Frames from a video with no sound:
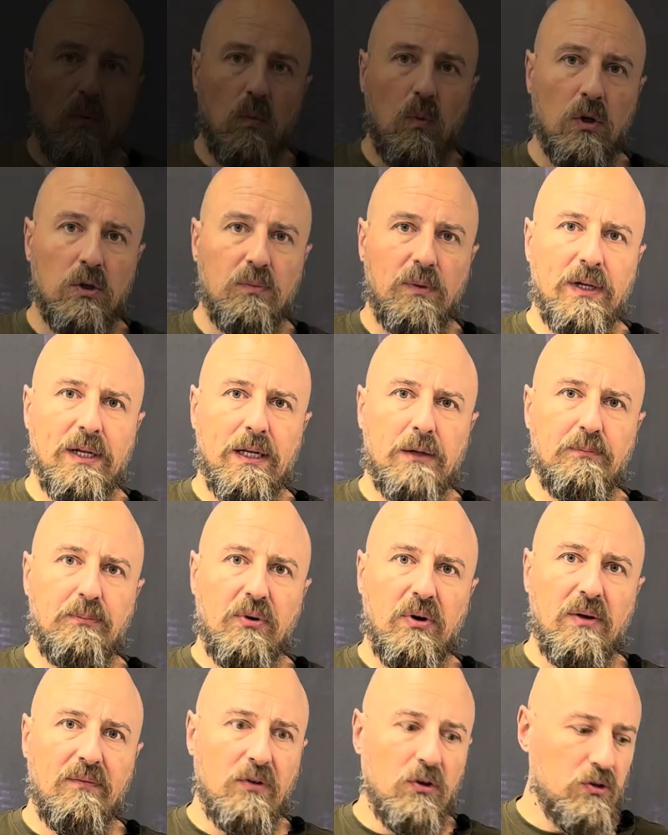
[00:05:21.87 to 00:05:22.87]
What we did
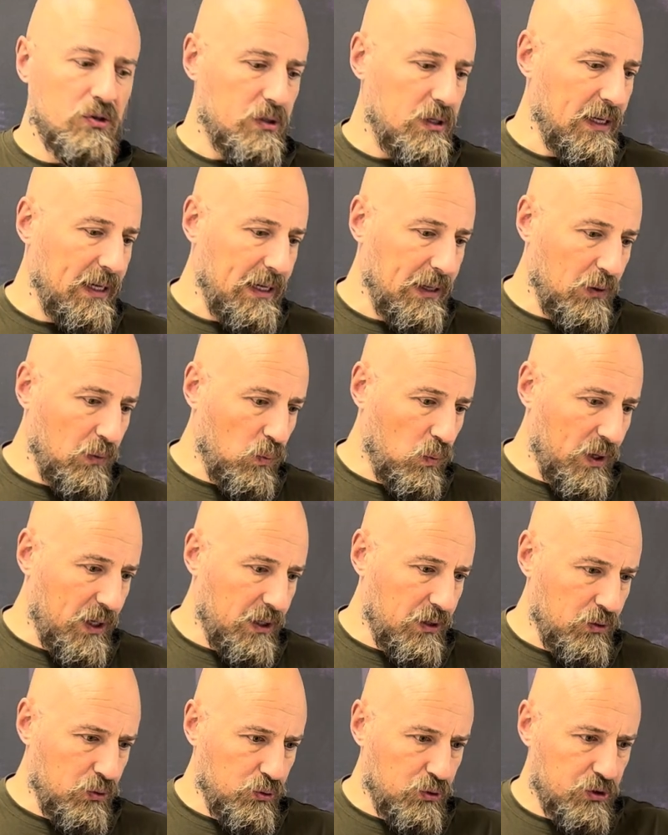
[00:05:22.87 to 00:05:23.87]
previously, we
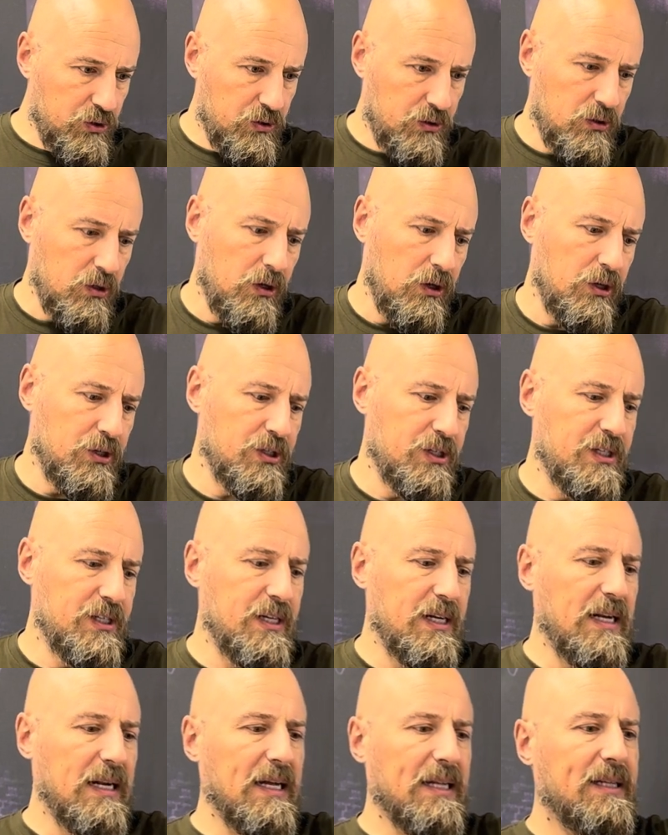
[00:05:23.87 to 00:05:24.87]
used the
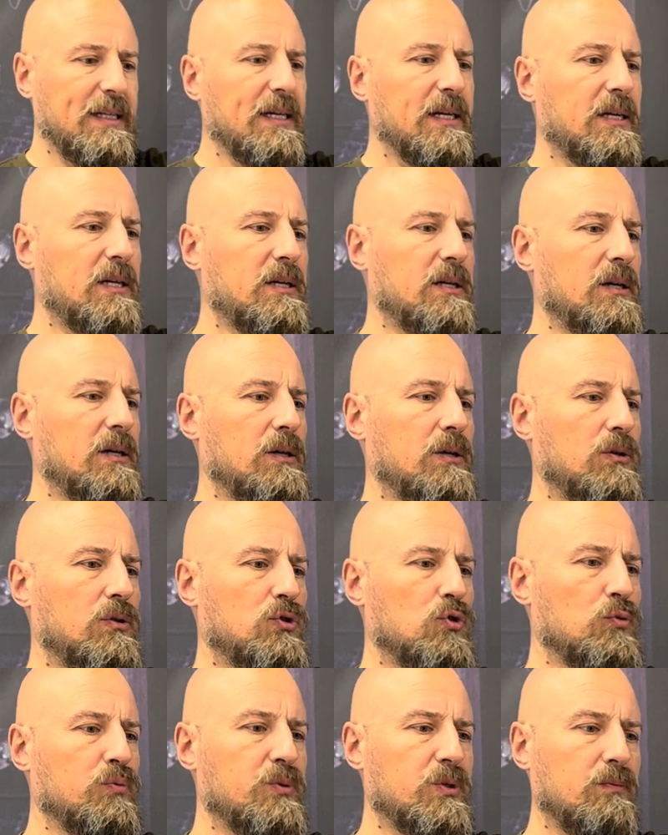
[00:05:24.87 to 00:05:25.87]
Sletec
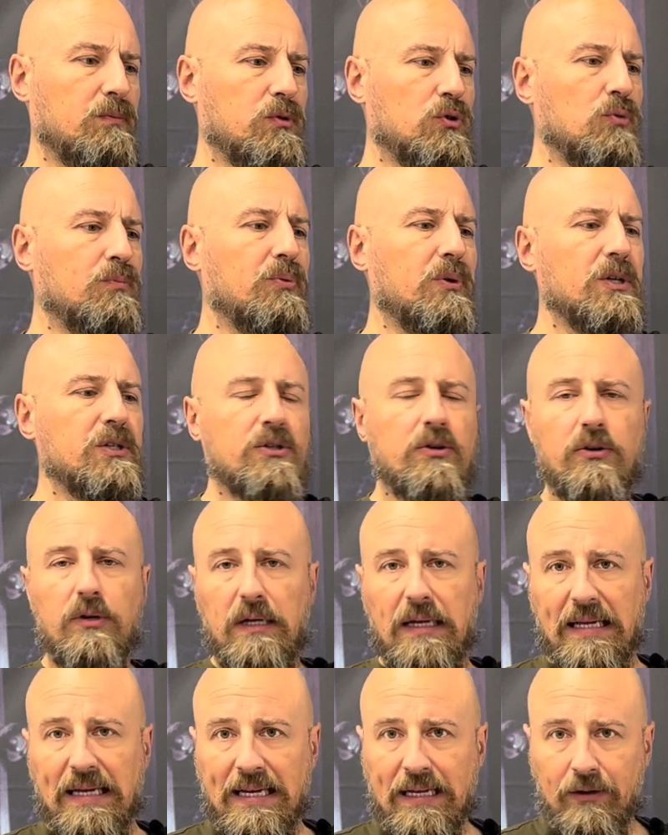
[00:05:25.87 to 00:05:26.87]
suppressor
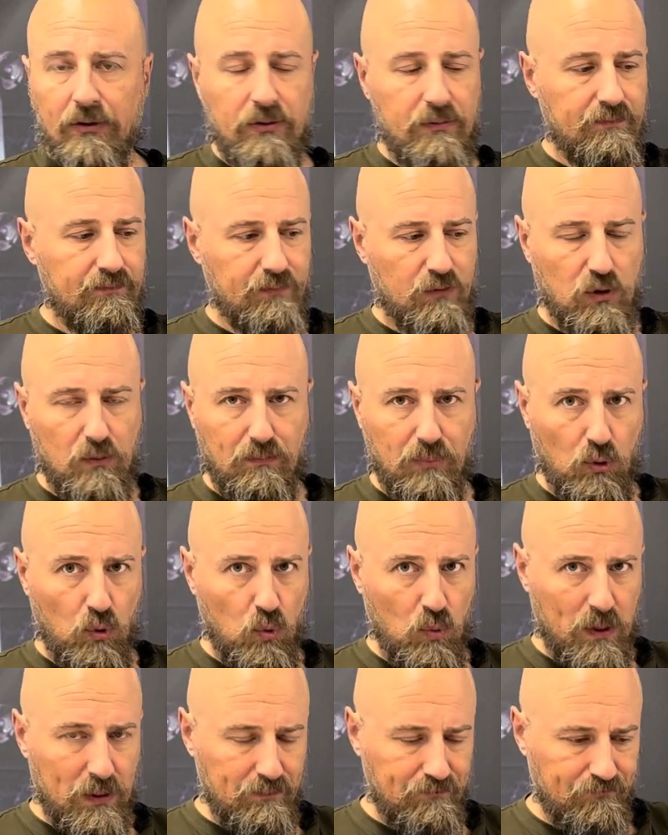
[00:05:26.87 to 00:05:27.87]
cleaner, the blue
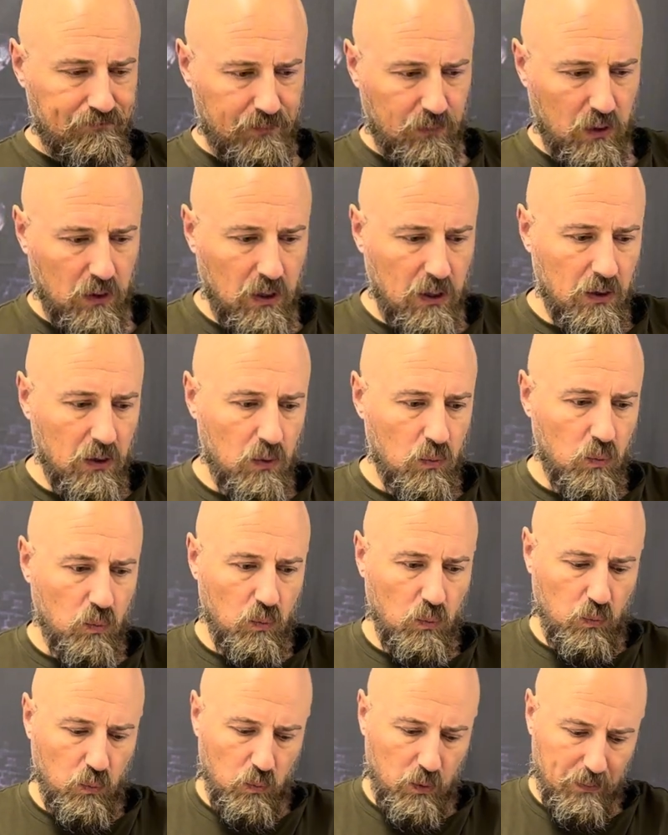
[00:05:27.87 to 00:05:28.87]
one.
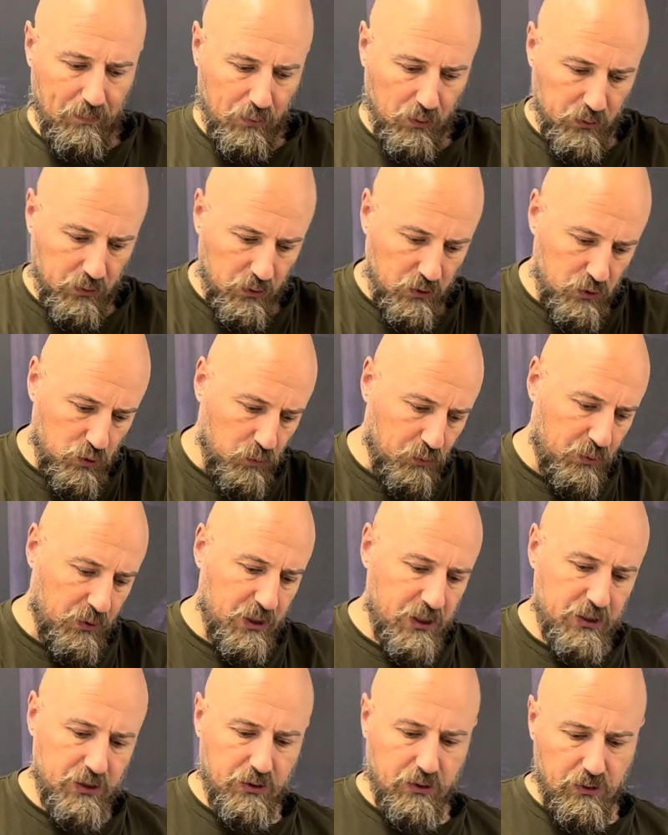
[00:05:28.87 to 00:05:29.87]
We put the
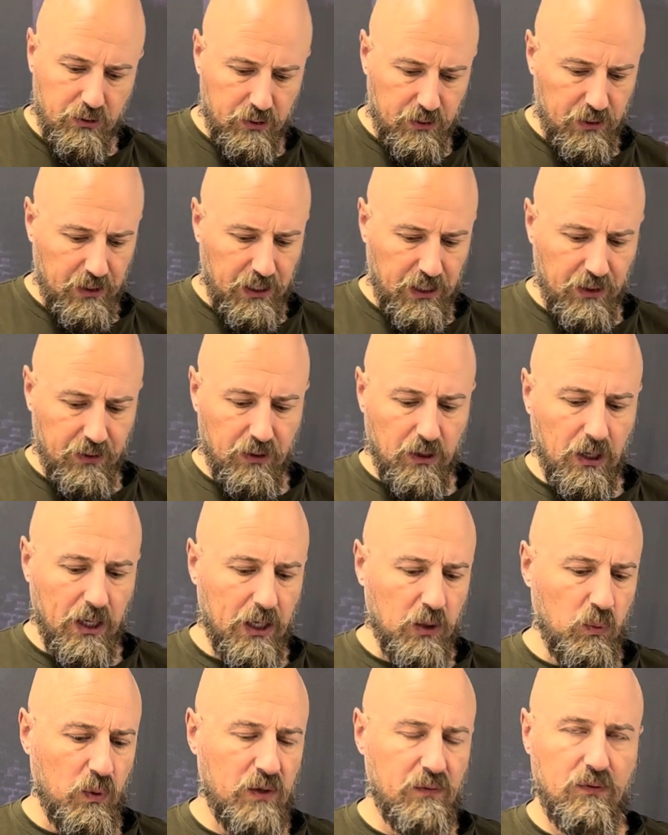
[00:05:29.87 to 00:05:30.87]
suppressor in the
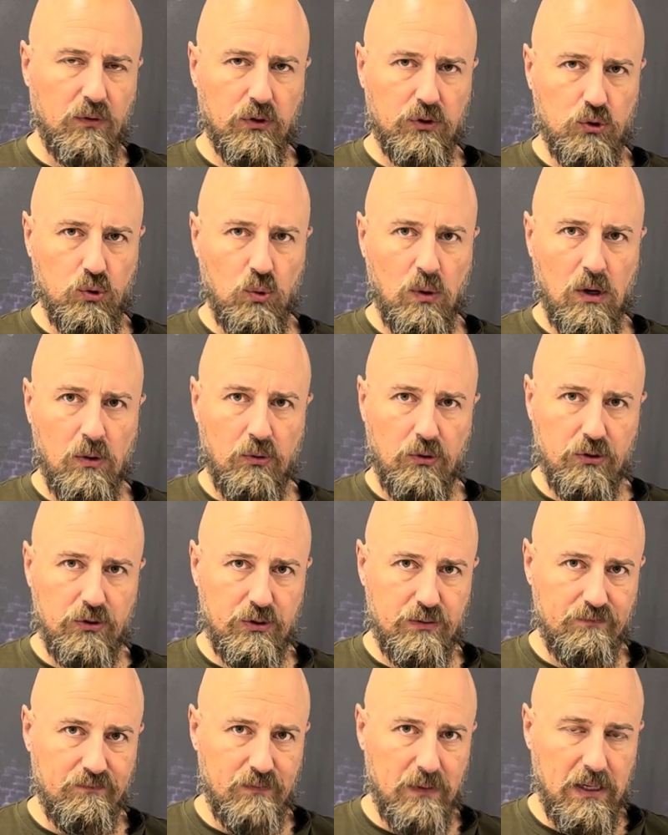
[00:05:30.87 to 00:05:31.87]
liquid for 2
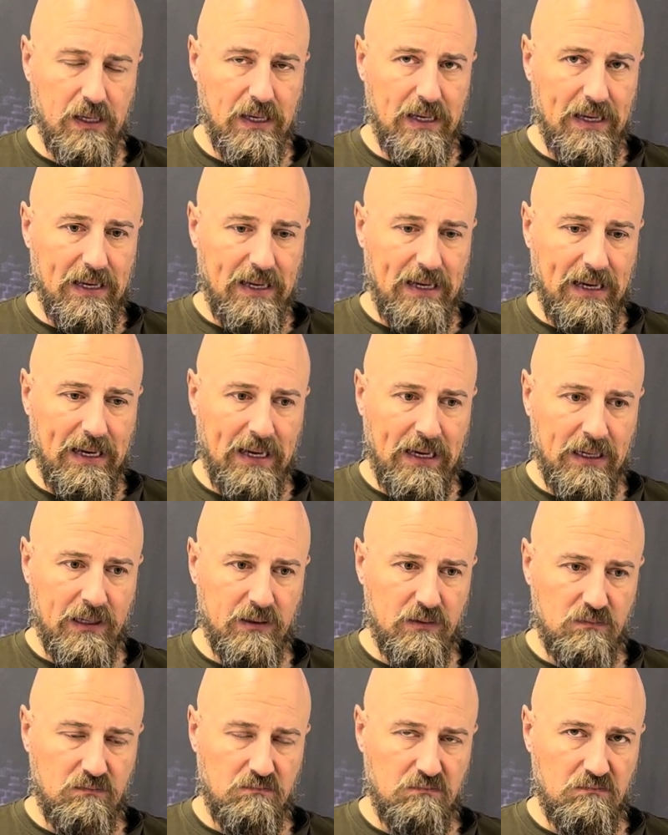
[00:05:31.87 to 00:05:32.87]
hours
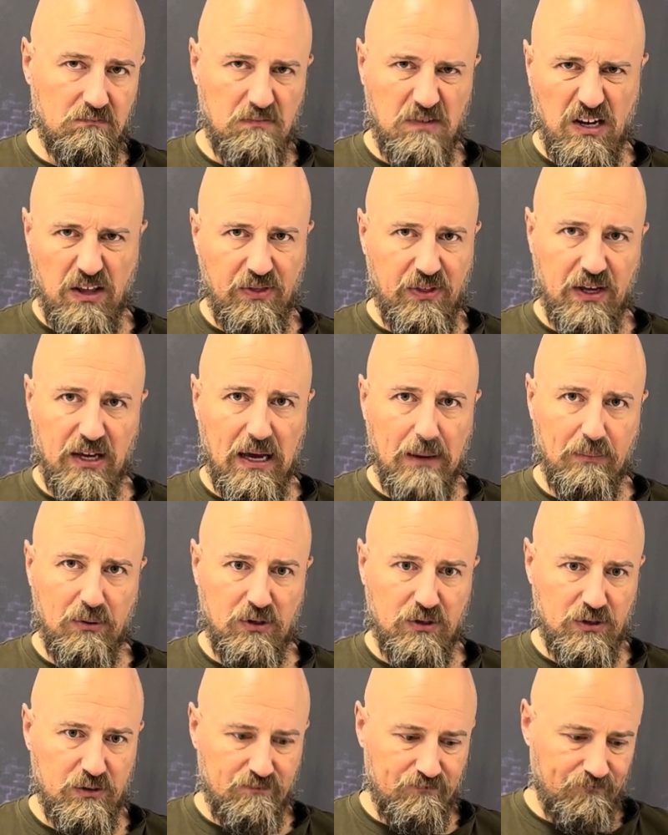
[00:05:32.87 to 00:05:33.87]
and nothing
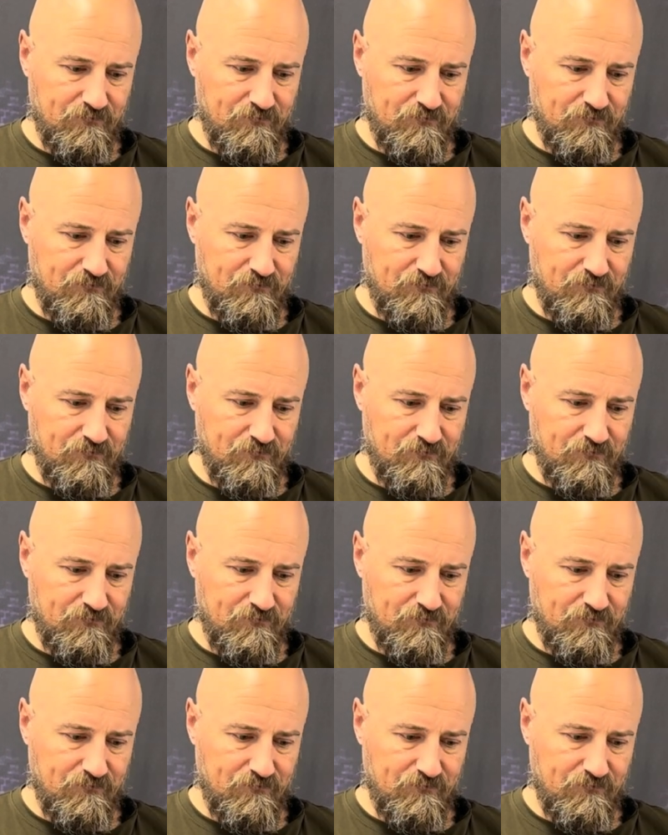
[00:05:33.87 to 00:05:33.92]
happened.